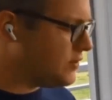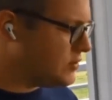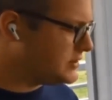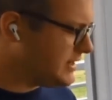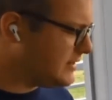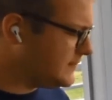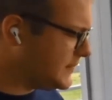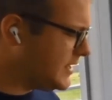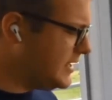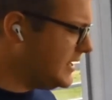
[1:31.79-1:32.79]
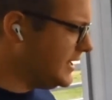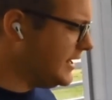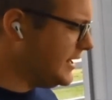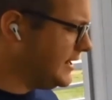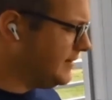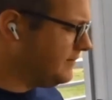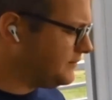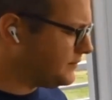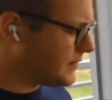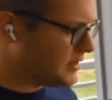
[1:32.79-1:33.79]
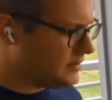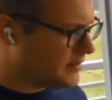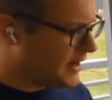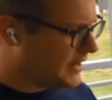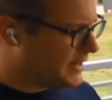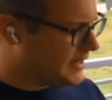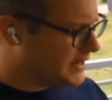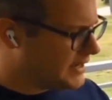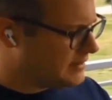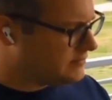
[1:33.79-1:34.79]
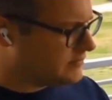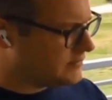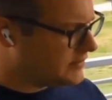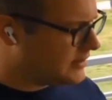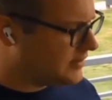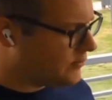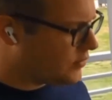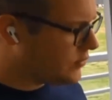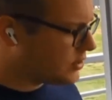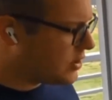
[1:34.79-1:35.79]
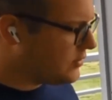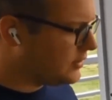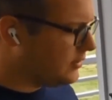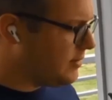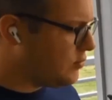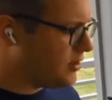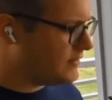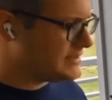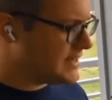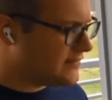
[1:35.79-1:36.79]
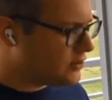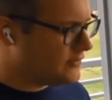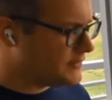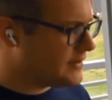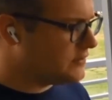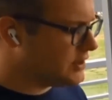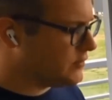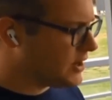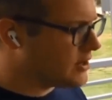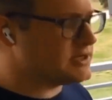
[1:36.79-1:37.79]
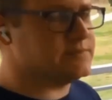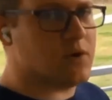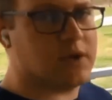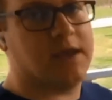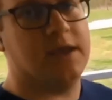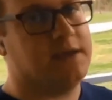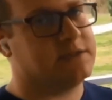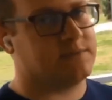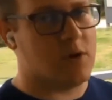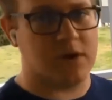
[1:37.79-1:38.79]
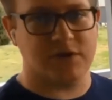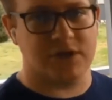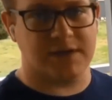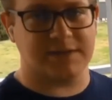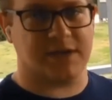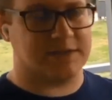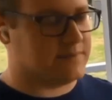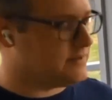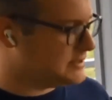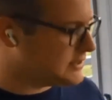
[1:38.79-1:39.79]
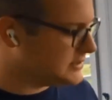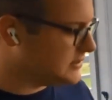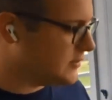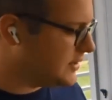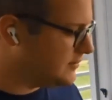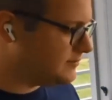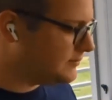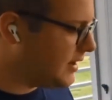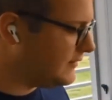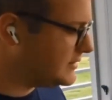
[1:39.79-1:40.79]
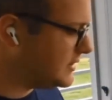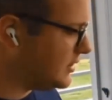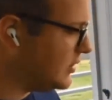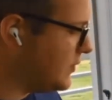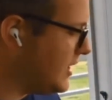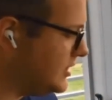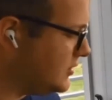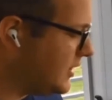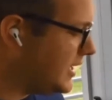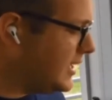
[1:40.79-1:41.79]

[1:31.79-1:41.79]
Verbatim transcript: roasting. Um, I uh, uh, we're, we're, going a little bit more of a savory flavor than we are smoky. Smoking chicken's awesome is also a, obviously a good way to do it,